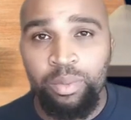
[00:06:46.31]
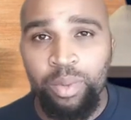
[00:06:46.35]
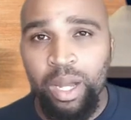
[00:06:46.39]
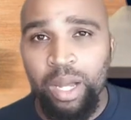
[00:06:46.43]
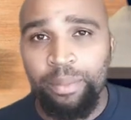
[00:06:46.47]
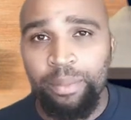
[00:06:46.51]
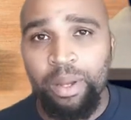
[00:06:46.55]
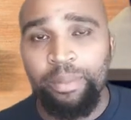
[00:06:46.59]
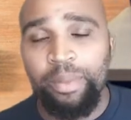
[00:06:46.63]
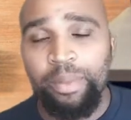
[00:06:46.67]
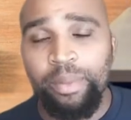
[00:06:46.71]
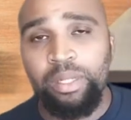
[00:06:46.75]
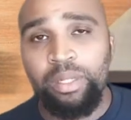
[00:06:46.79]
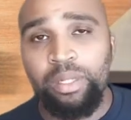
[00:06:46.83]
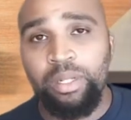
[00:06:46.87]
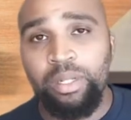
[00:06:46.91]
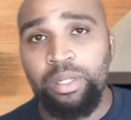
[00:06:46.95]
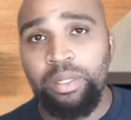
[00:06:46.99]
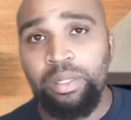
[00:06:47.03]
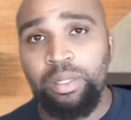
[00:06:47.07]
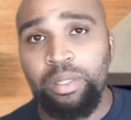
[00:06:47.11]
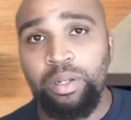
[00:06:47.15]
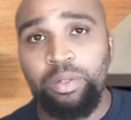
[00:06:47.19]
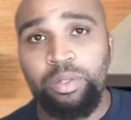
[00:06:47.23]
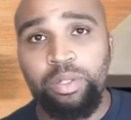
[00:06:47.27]
Why am I
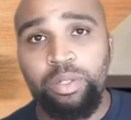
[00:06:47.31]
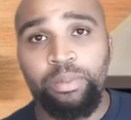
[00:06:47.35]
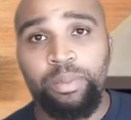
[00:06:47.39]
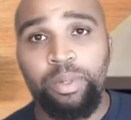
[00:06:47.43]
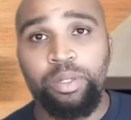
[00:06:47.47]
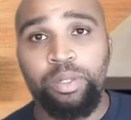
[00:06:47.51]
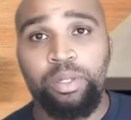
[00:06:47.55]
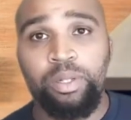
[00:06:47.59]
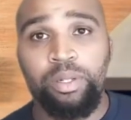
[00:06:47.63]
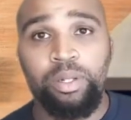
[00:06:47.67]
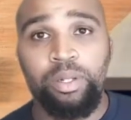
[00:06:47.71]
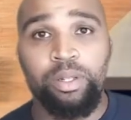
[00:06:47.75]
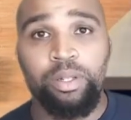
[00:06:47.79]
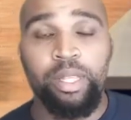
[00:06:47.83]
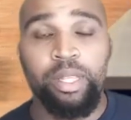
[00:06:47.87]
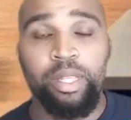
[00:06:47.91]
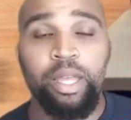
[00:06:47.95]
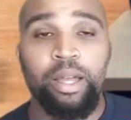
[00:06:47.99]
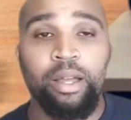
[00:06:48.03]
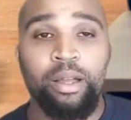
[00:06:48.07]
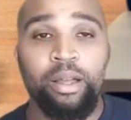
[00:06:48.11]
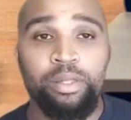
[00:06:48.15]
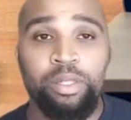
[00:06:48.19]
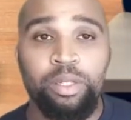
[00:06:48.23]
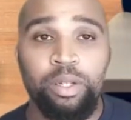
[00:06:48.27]
mentioning social emotional learning?
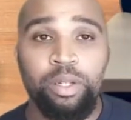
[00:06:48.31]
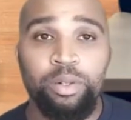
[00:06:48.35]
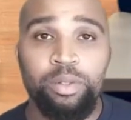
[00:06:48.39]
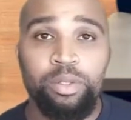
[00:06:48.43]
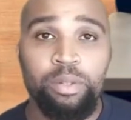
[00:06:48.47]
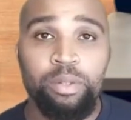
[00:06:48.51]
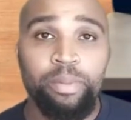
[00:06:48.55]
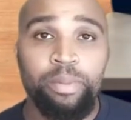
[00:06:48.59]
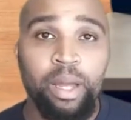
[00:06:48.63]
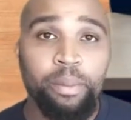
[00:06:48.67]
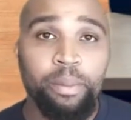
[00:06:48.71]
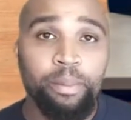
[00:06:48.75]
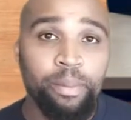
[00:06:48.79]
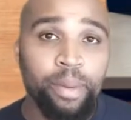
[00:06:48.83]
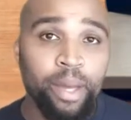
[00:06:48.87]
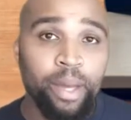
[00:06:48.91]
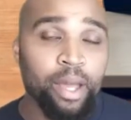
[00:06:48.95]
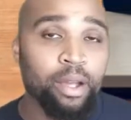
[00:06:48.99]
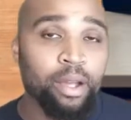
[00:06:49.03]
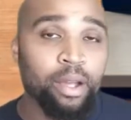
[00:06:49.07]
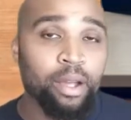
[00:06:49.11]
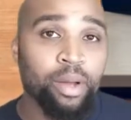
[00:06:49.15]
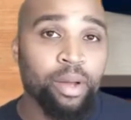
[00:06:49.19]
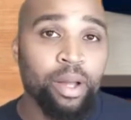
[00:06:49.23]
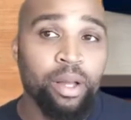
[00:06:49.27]
Now, I told you my
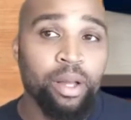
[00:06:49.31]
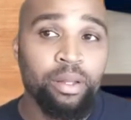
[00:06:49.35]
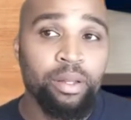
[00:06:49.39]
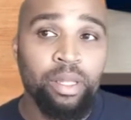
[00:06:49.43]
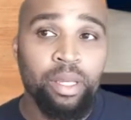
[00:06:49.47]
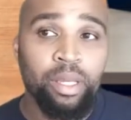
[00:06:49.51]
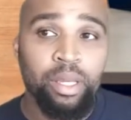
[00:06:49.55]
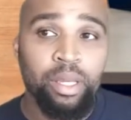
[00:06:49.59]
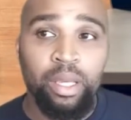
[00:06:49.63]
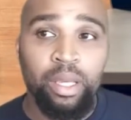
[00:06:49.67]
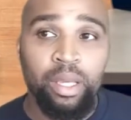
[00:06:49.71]
background